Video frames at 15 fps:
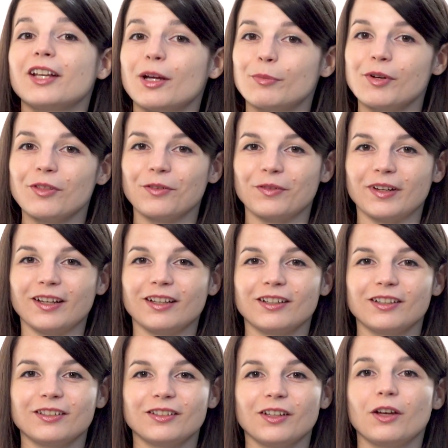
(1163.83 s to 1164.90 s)
Number 3,
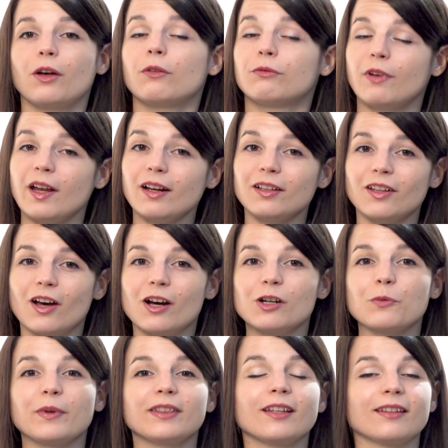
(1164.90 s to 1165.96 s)
read along
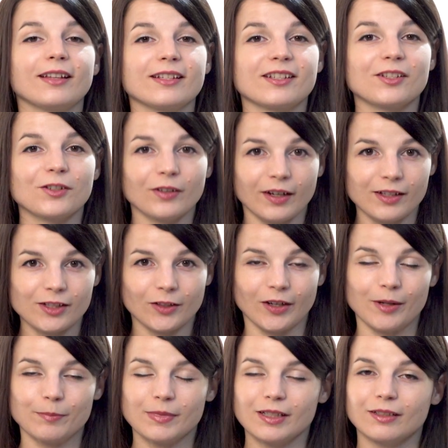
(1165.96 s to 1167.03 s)
with the lesson
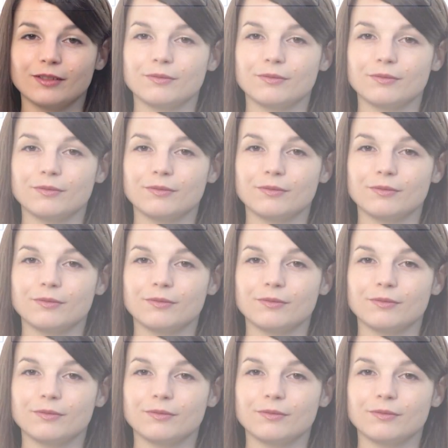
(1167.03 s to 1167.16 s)
transcript.